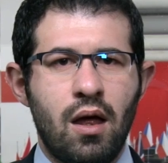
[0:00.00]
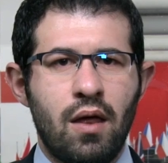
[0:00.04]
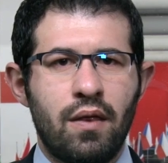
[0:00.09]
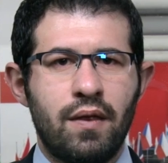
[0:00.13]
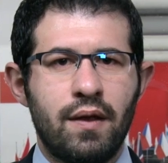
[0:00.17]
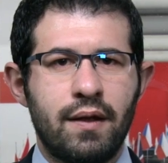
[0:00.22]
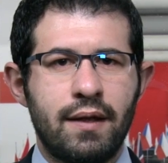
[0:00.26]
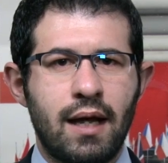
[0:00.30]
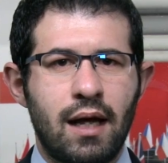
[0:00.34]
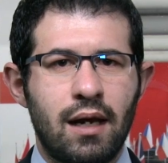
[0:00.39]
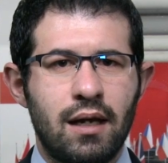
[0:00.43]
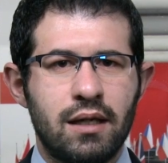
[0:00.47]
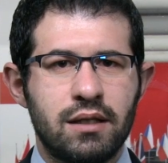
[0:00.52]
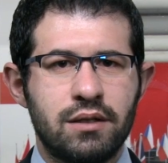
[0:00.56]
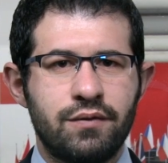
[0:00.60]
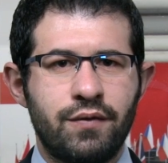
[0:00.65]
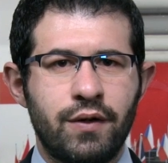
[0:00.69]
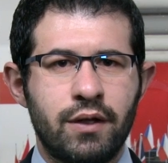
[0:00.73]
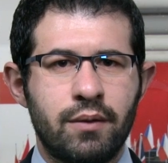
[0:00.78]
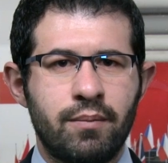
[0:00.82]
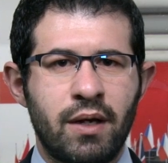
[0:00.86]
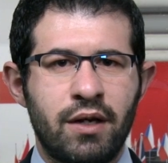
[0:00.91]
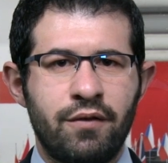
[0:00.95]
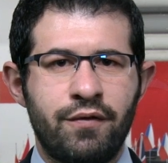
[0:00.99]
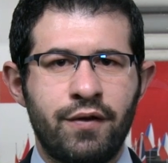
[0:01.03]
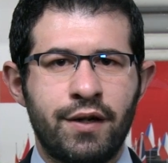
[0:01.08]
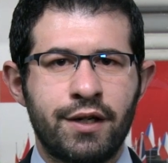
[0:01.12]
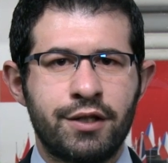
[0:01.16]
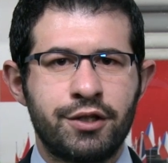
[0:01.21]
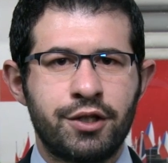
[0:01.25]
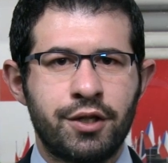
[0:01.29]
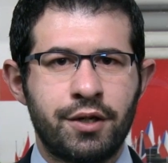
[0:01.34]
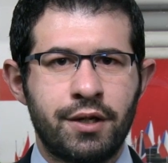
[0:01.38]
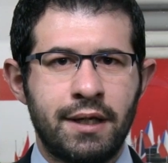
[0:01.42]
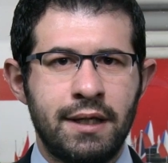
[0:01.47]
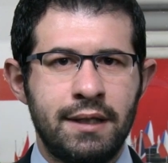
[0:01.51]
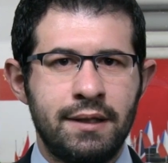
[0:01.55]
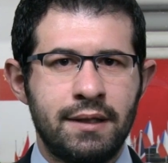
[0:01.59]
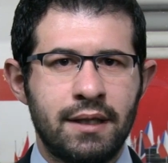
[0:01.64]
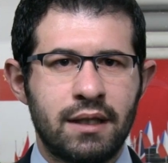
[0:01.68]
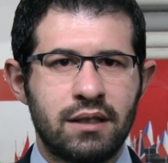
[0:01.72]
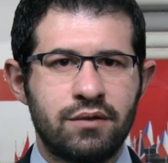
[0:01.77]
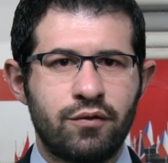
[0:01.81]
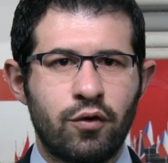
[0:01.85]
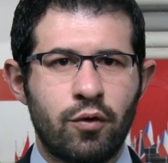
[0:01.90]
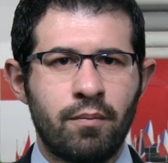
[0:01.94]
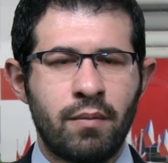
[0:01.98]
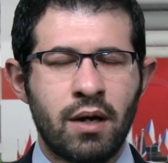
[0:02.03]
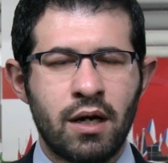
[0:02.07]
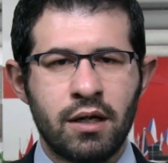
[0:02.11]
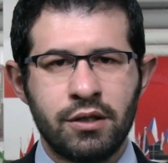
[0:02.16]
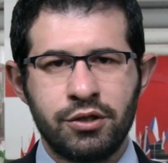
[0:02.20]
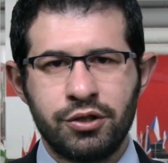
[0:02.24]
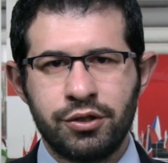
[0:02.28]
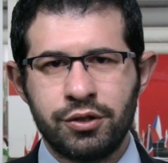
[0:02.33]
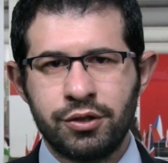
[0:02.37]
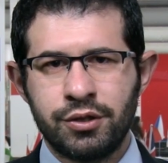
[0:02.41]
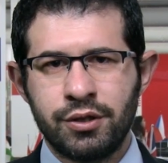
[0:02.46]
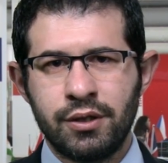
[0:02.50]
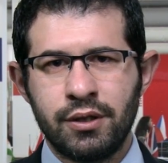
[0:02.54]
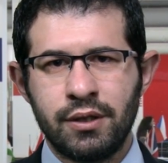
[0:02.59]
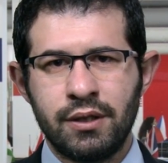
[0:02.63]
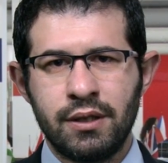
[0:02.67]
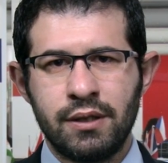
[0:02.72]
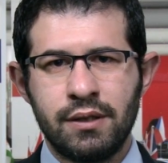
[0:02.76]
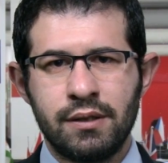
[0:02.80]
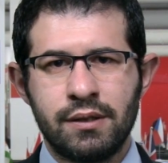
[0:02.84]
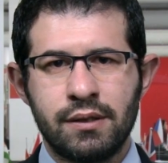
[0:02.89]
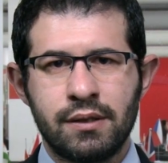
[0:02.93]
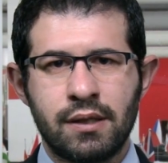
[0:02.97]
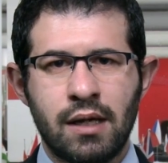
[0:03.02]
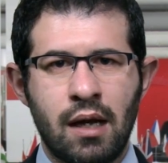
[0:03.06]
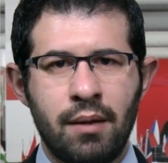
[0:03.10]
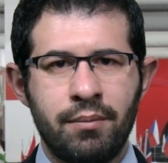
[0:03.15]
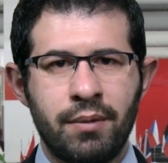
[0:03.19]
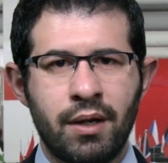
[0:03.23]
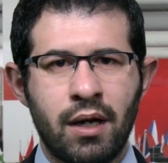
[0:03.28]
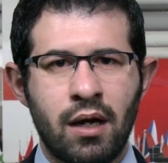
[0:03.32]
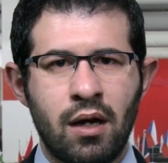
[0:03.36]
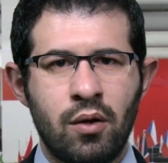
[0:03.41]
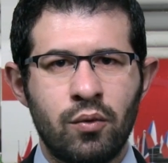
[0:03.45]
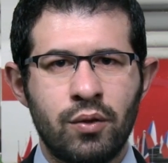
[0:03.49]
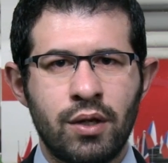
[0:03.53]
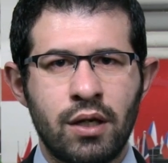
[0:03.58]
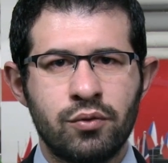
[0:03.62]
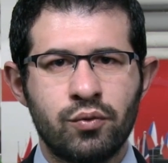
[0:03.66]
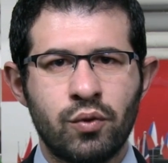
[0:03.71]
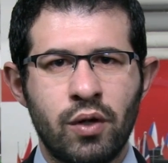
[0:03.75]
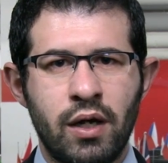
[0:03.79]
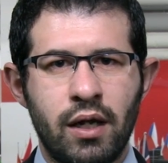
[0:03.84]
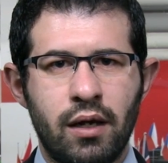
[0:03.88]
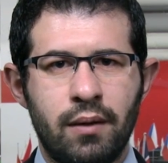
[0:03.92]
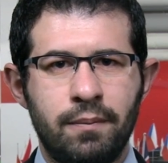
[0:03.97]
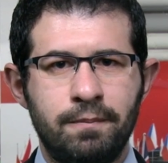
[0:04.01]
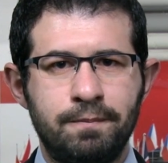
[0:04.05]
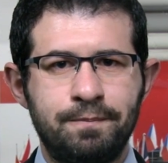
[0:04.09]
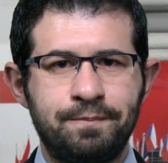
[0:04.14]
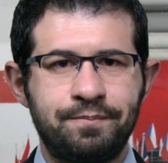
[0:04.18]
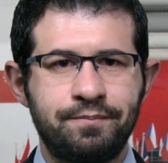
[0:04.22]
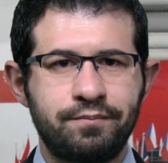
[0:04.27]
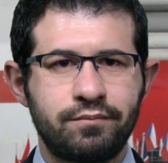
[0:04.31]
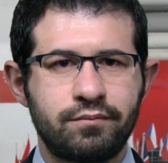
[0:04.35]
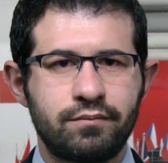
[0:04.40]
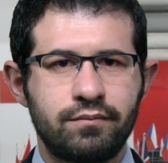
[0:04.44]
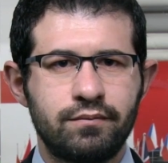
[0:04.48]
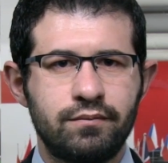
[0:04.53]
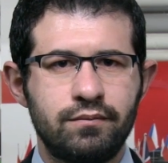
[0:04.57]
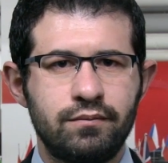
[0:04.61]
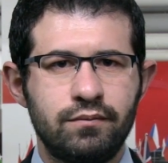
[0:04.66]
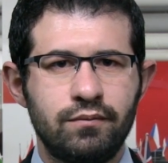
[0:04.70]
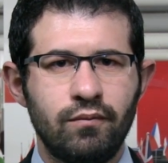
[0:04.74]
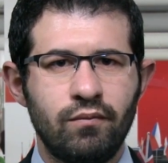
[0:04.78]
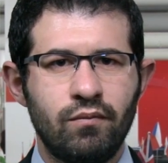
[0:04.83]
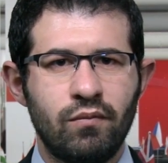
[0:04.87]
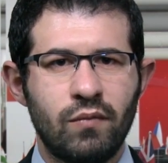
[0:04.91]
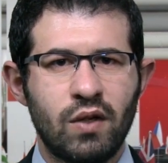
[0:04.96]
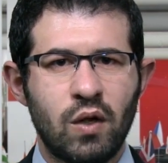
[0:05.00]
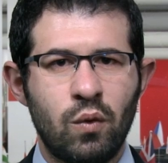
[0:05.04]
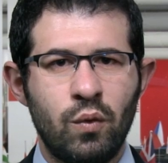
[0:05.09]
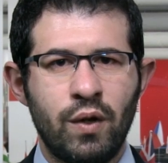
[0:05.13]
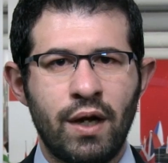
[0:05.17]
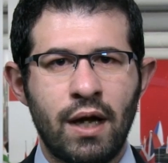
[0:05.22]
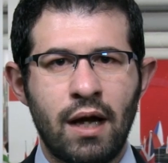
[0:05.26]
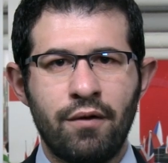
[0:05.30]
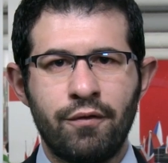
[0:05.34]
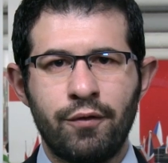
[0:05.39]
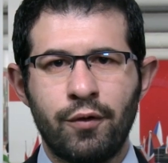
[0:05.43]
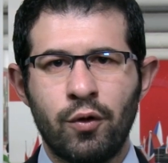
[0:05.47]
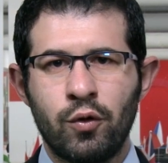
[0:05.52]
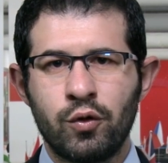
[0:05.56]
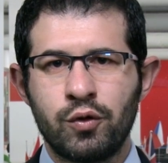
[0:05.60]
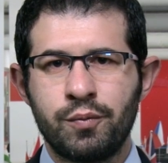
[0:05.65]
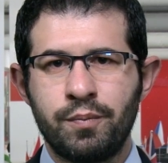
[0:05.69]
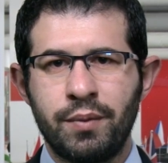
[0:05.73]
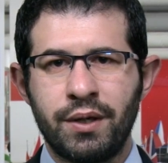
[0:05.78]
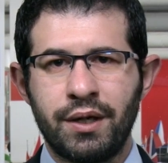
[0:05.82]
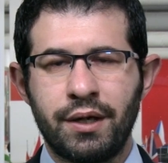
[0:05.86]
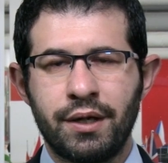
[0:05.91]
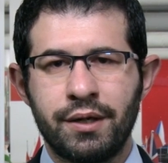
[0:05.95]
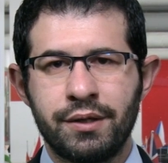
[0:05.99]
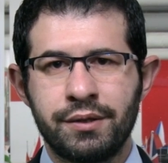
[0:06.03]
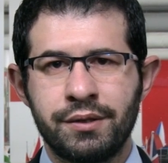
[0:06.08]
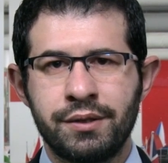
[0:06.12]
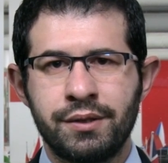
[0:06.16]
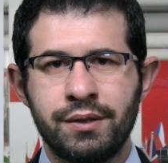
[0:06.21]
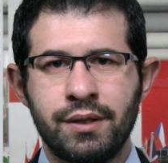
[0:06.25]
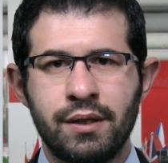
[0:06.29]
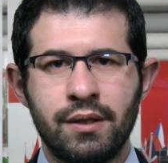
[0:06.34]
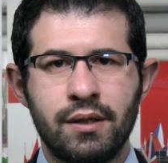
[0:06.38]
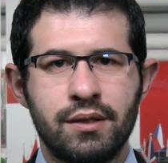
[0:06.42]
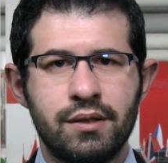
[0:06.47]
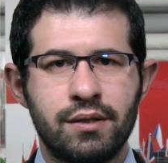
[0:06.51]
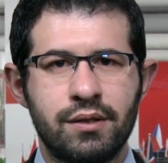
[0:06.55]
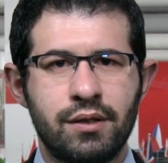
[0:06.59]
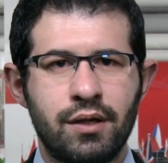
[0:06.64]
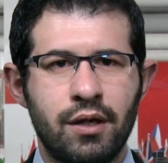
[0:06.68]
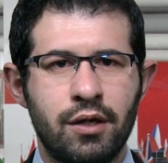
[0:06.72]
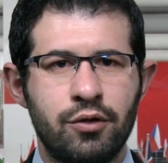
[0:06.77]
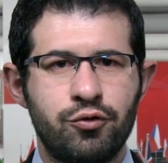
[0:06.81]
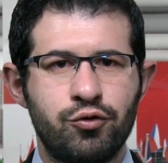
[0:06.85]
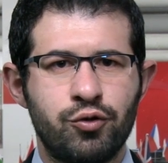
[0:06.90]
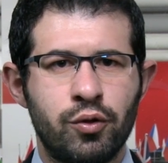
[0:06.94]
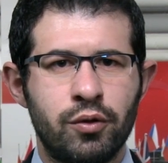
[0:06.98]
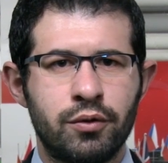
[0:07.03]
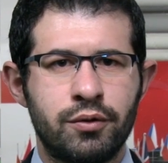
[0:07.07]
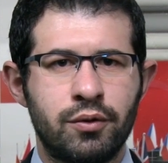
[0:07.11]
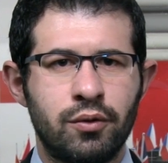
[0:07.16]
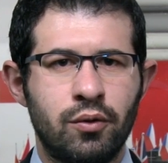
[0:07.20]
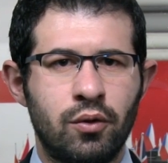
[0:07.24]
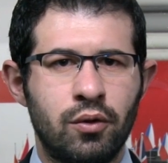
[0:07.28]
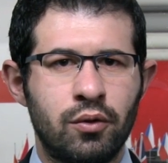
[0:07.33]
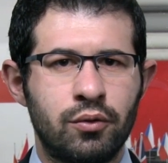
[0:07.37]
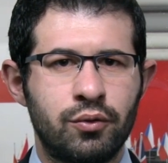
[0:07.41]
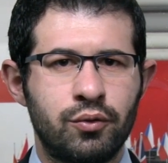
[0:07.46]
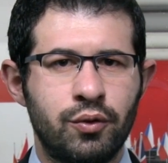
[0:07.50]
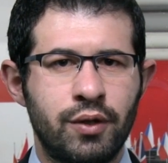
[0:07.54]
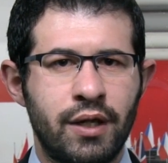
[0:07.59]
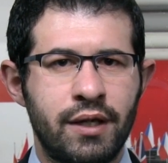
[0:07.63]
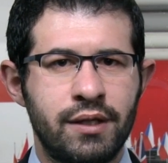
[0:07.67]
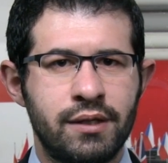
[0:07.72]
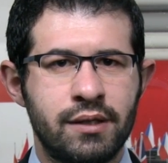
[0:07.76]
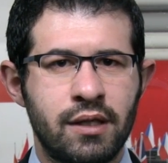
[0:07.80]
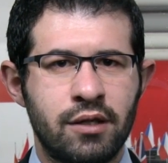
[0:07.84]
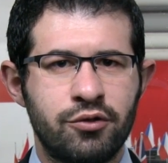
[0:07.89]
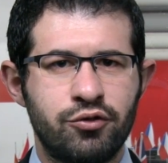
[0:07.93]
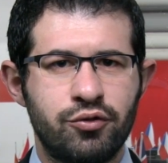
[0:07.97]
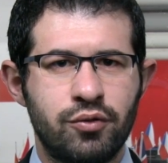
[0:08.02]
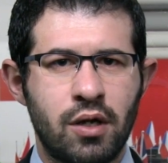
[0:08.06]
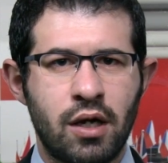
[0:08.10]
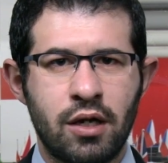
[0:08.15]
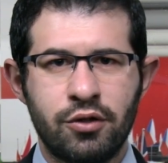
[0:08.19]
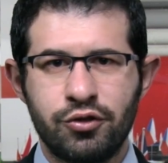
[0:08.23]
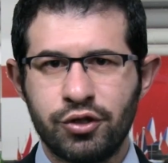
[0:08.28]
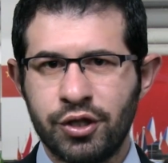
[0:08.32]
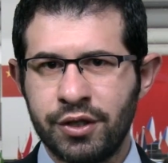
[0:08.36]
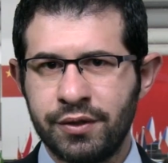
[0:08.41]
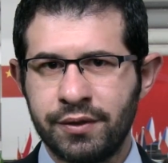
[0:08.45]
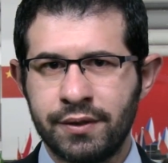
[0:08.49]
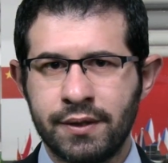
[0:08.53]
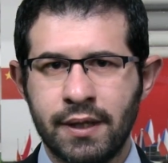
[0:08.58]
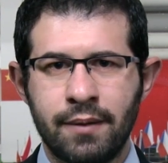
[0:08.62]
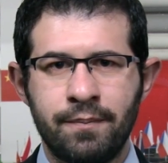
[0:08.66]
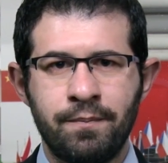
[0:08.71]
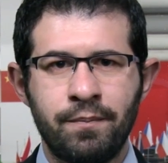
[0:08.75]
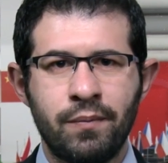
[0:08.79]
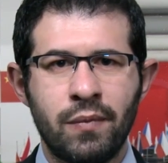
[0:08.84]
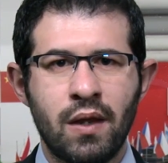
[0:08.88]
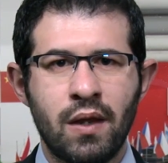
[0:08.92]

The Dallas Fed Manufacturing Index for March is coming out as well. We have no speakers scheduled on today's agenda.